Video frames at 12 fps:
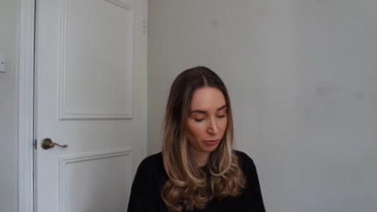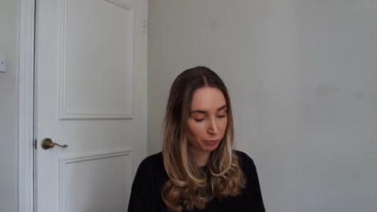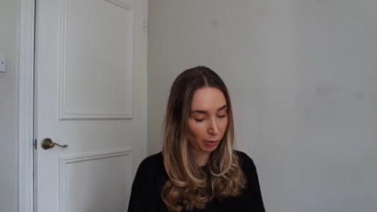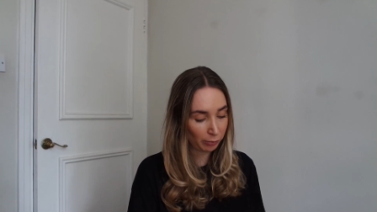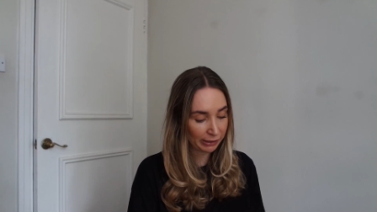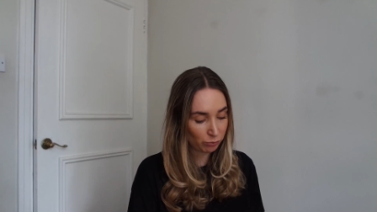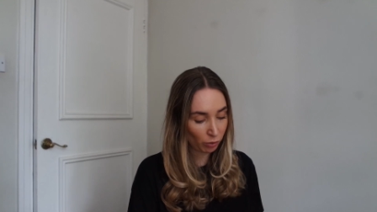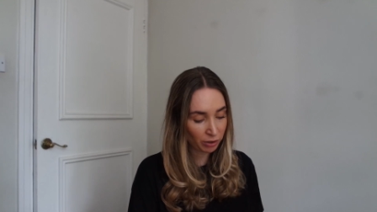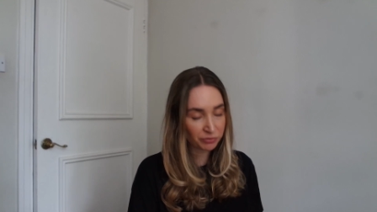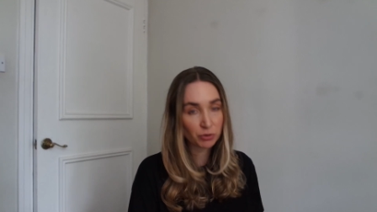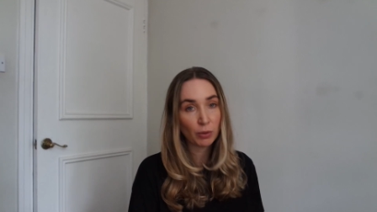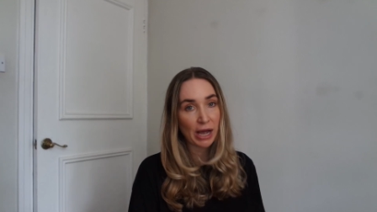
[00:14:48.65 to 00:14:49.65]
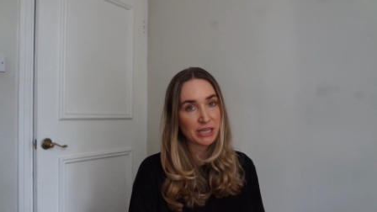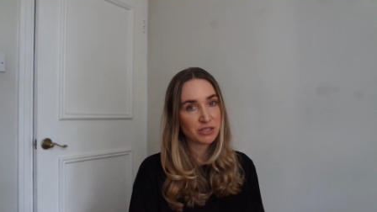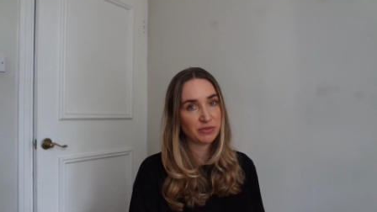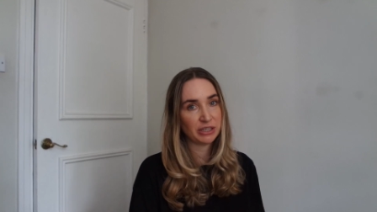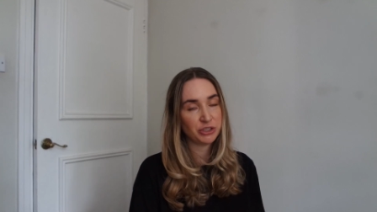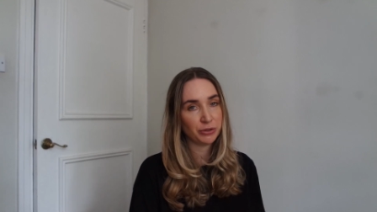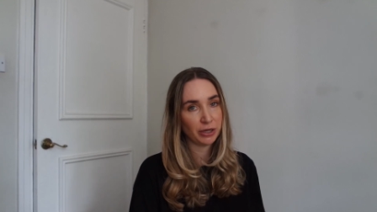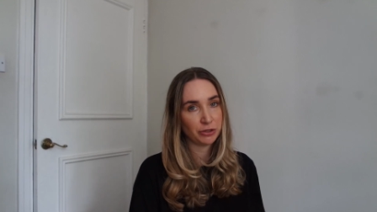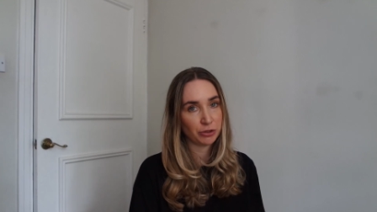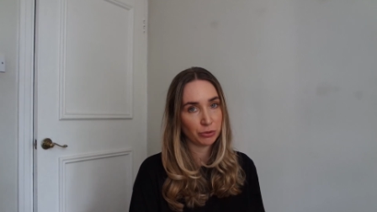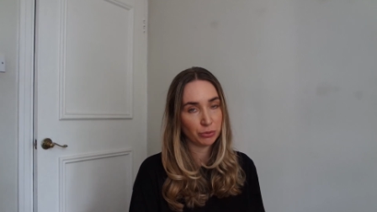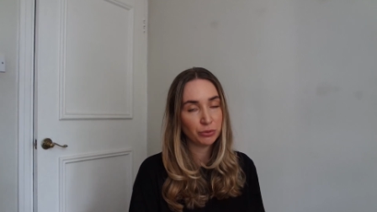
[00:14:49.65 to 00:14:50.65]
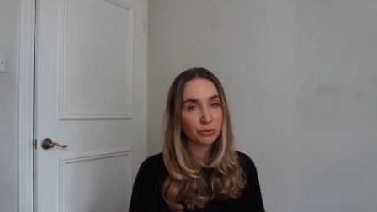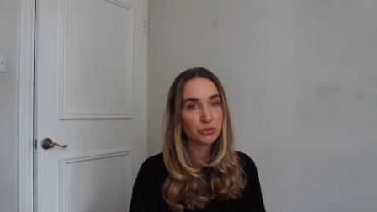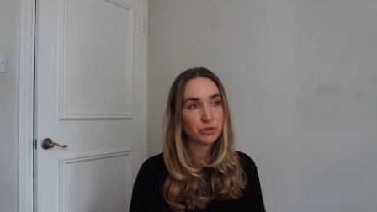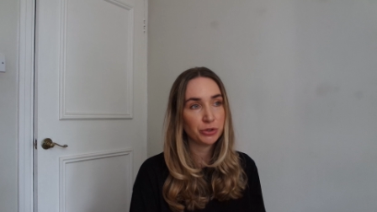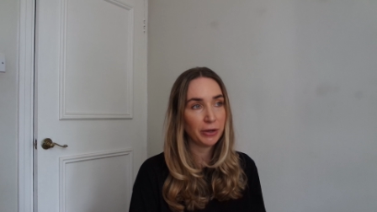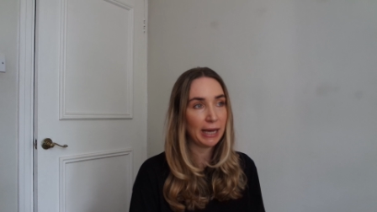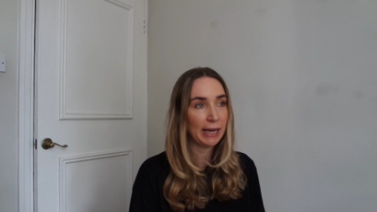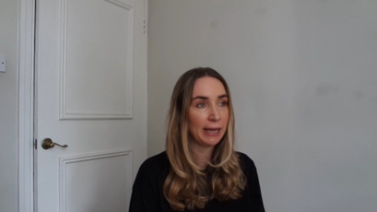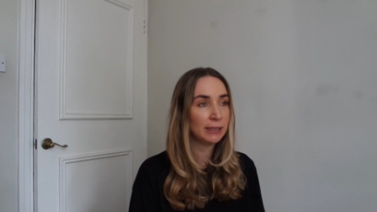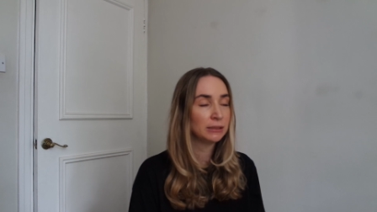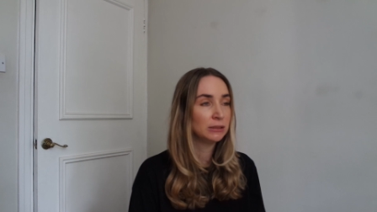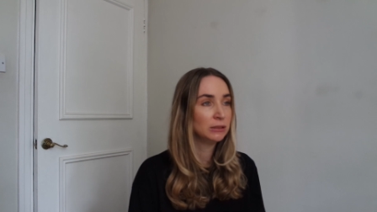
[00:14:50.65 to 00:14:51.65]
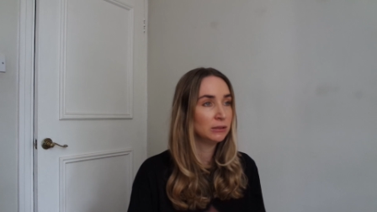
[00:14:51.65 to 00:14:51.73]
probably one of the worst things you can do to your hair.